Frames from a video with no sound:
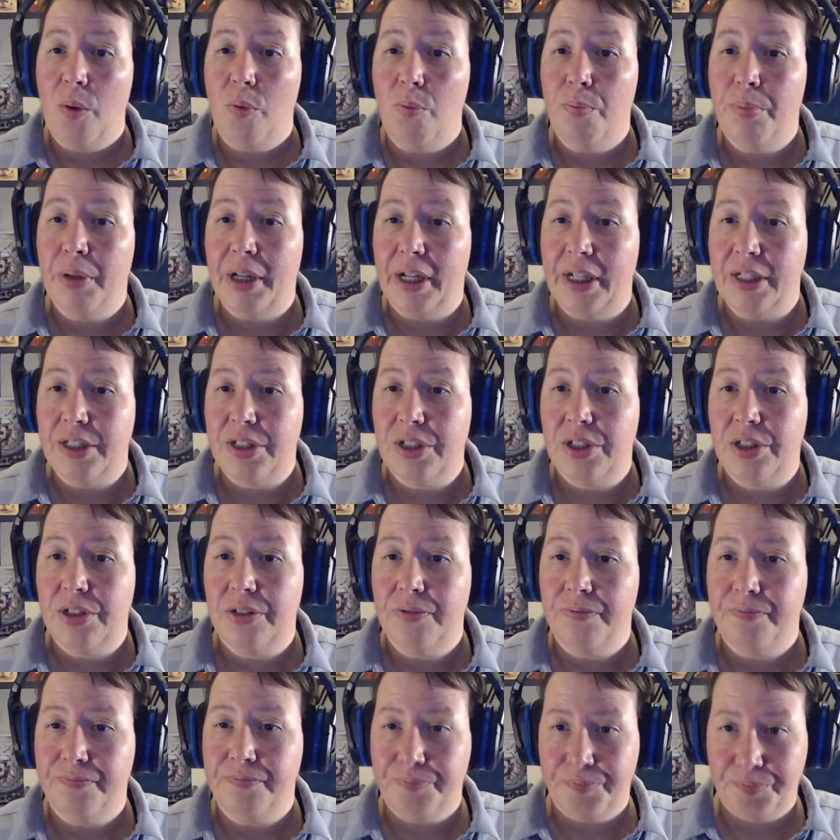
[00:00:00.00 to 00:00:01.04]
But
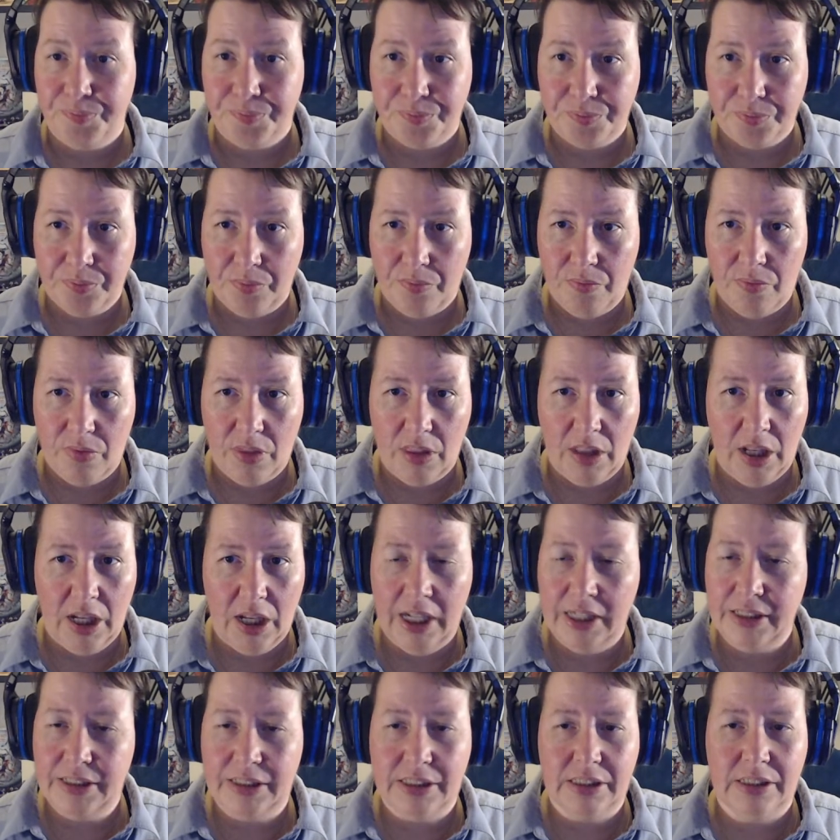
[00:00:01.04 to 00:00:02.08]

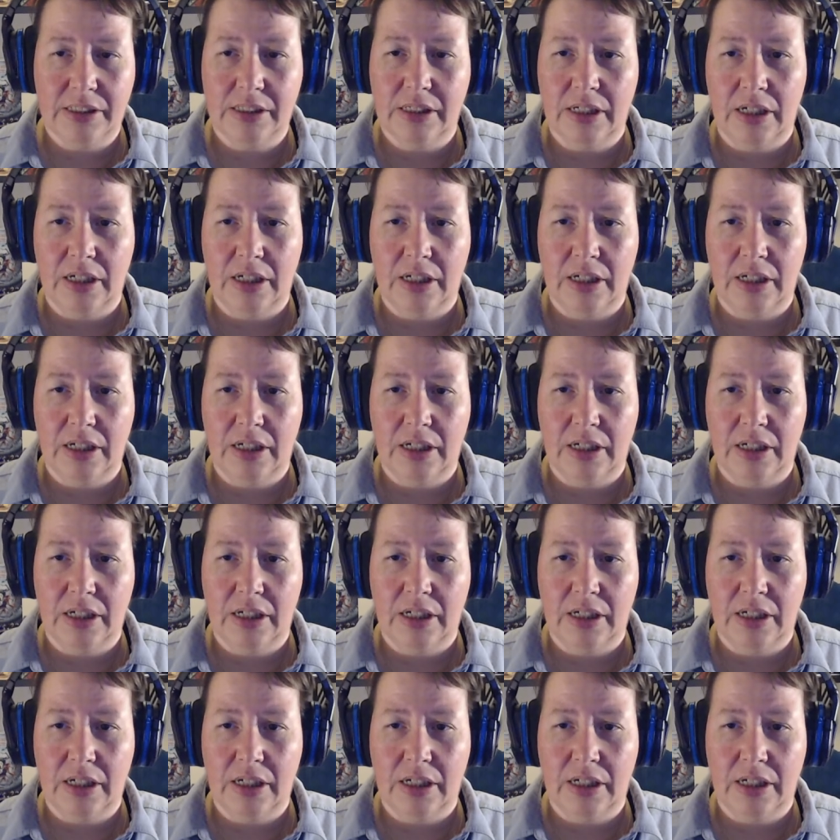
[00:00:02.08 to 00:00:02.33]
it's